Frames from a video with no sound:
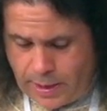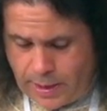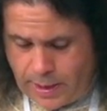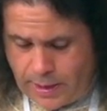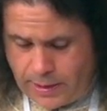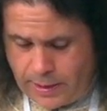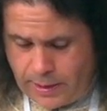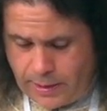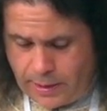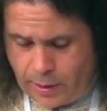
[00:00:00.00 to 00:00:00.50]

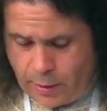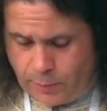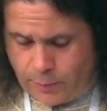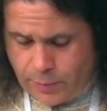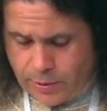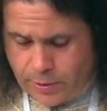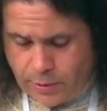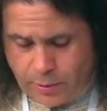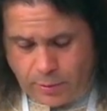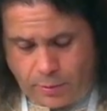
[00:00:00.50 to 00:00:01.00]
and he
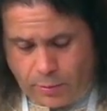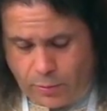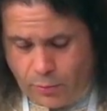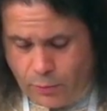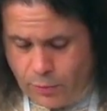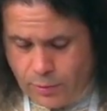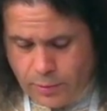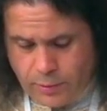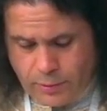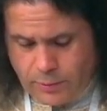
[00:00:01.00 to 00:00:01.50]
helps the
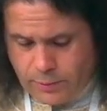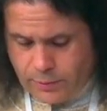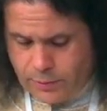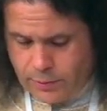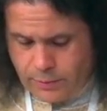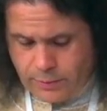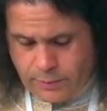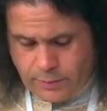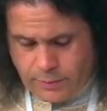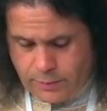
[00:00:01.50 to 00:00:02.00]
whole
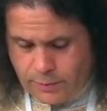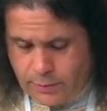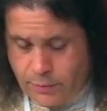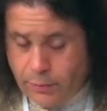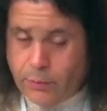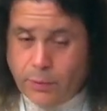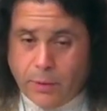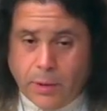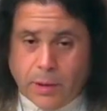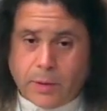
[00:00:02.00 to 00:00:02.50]
world
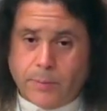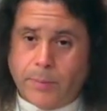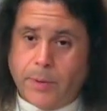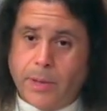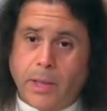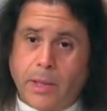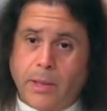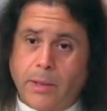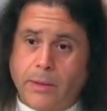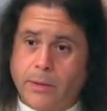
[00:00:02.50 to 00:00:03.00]
to cross
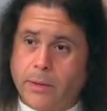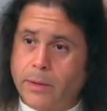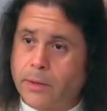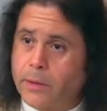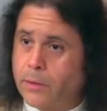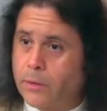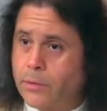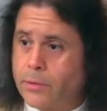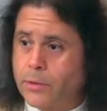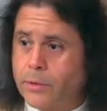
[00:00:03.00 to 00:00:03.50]
beyond
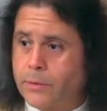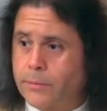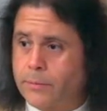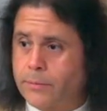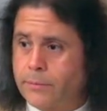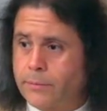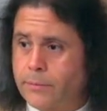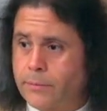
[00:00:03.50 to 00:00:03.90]
illusion.